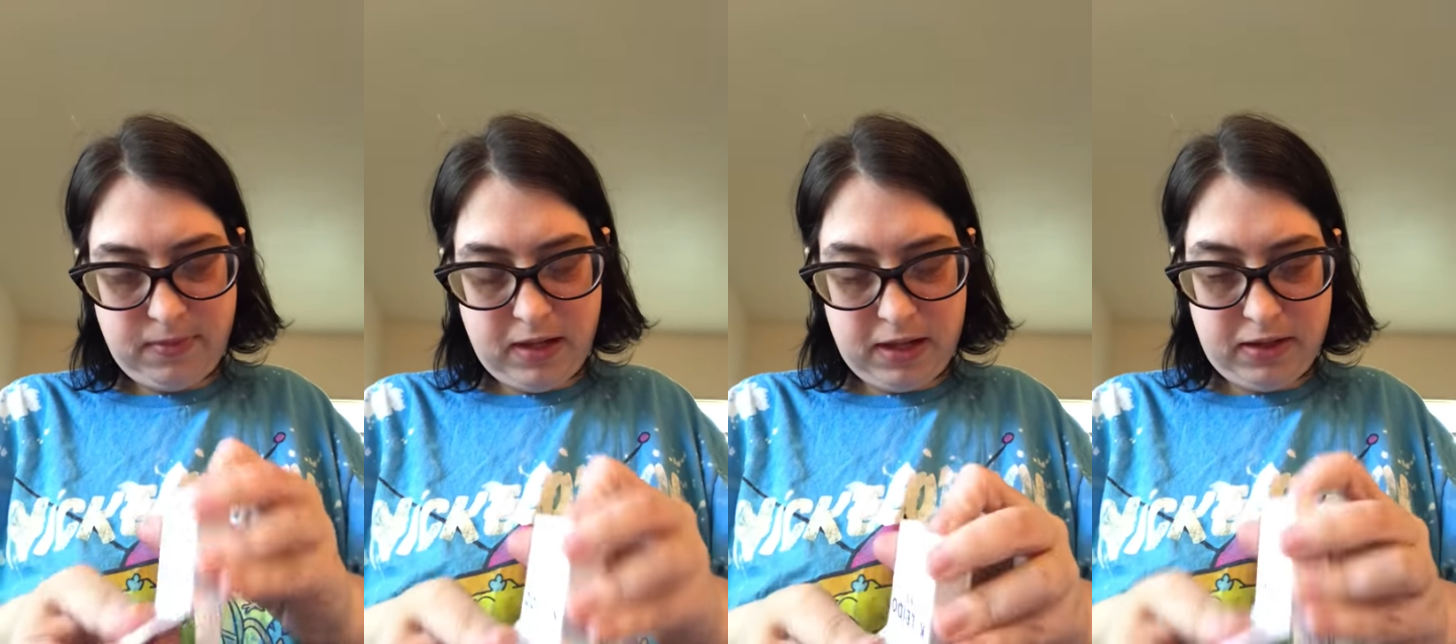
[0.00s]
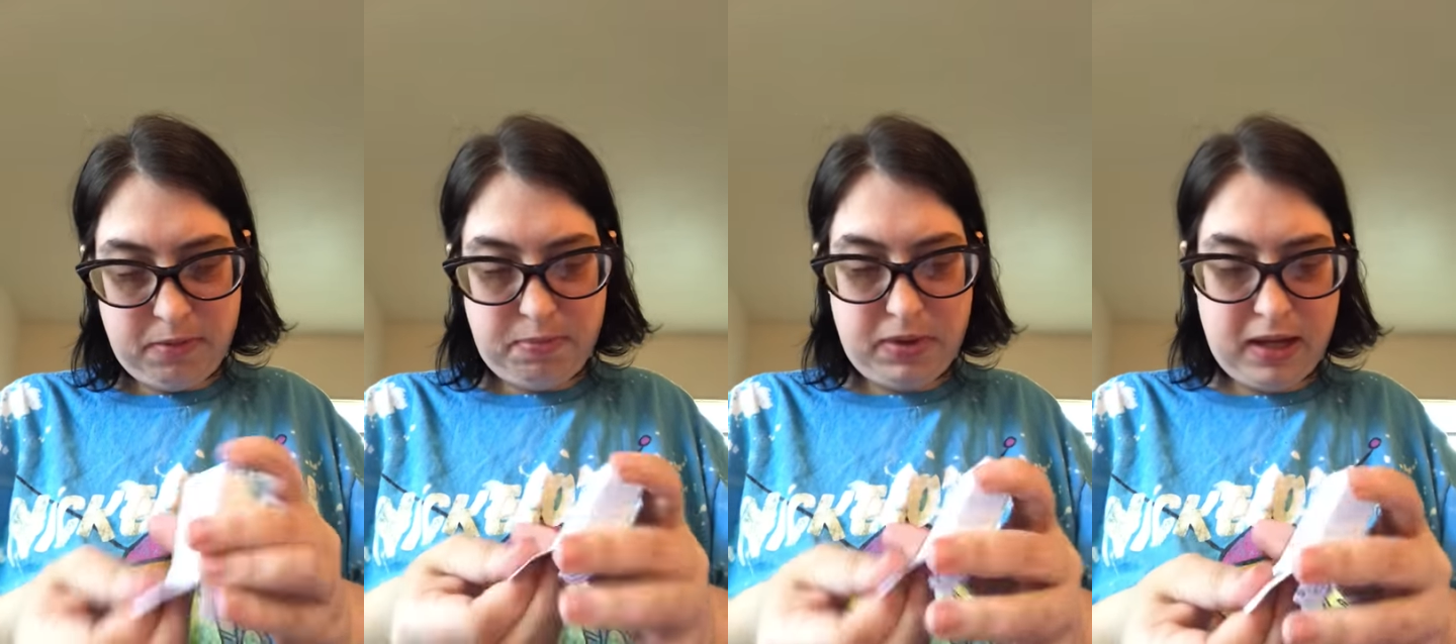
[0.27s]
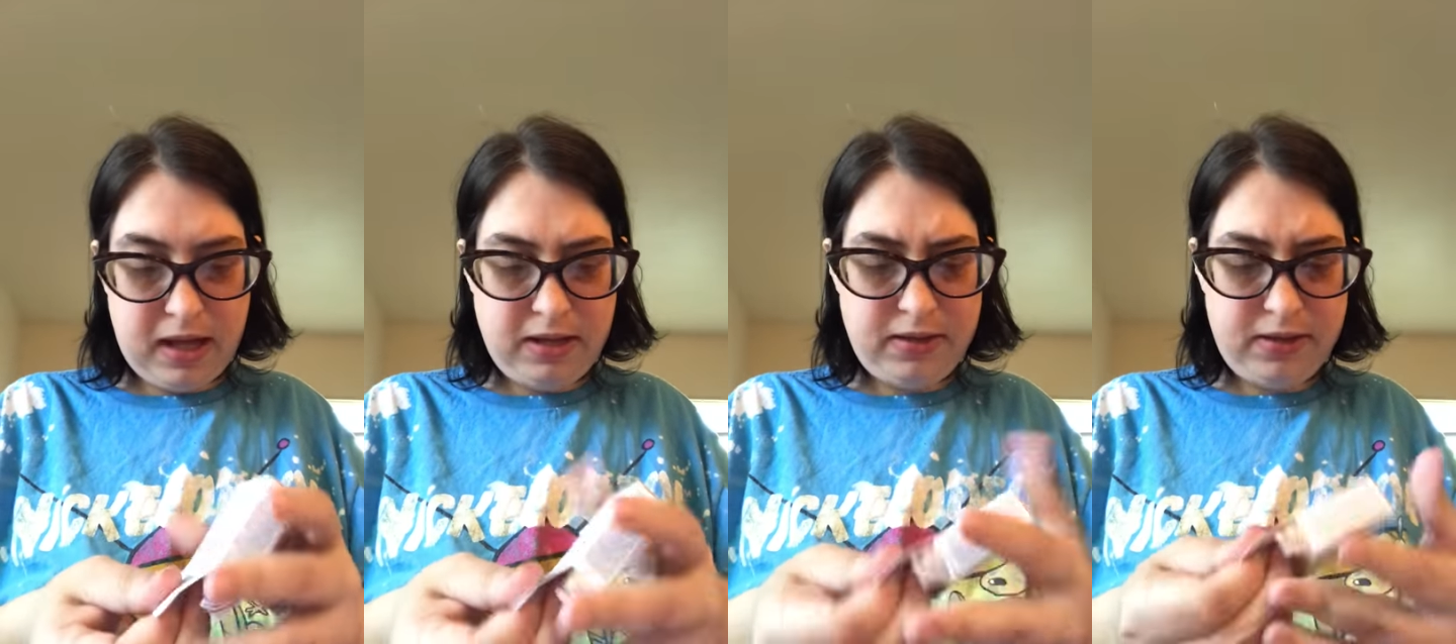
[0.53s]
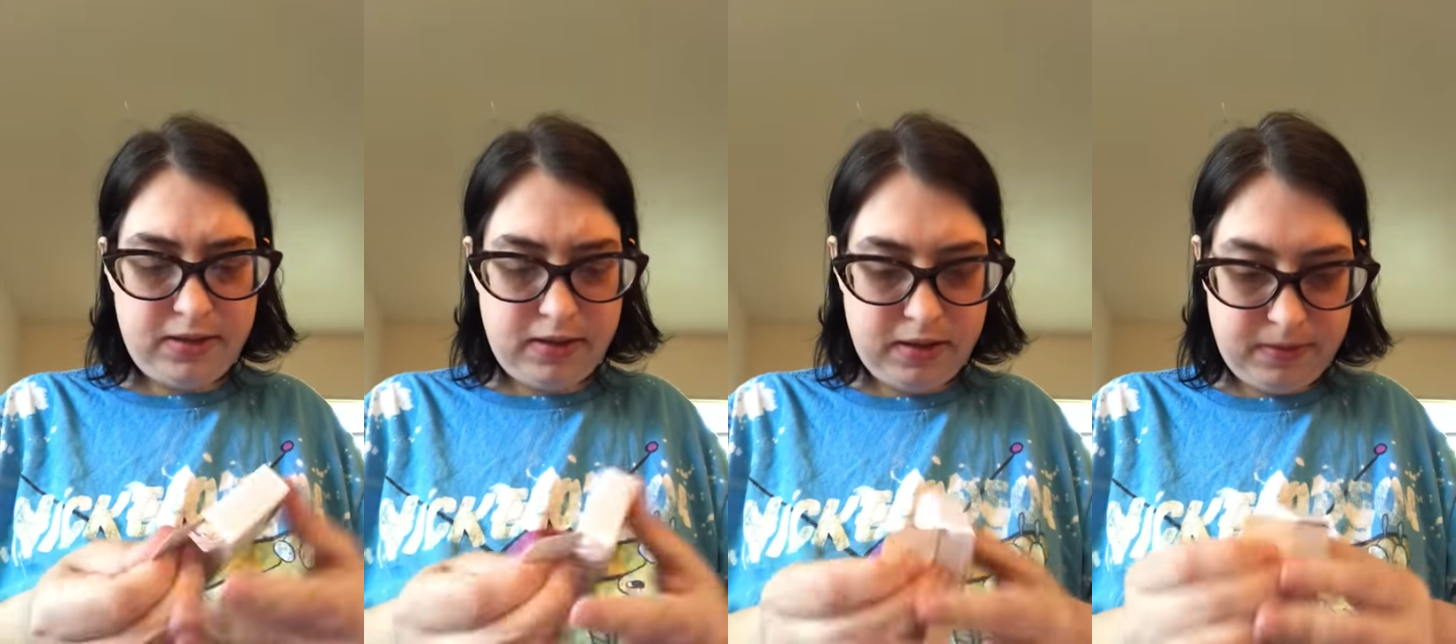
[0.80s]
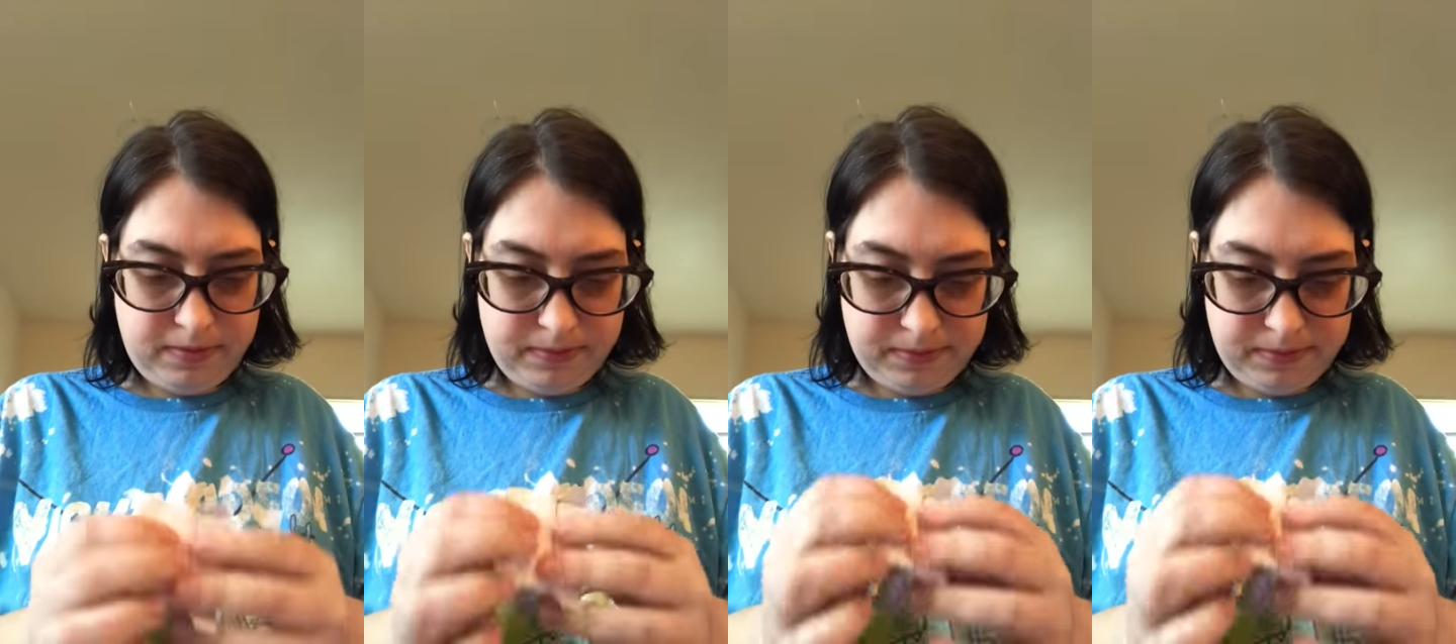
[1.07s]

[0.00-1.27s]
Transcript: That's a plus.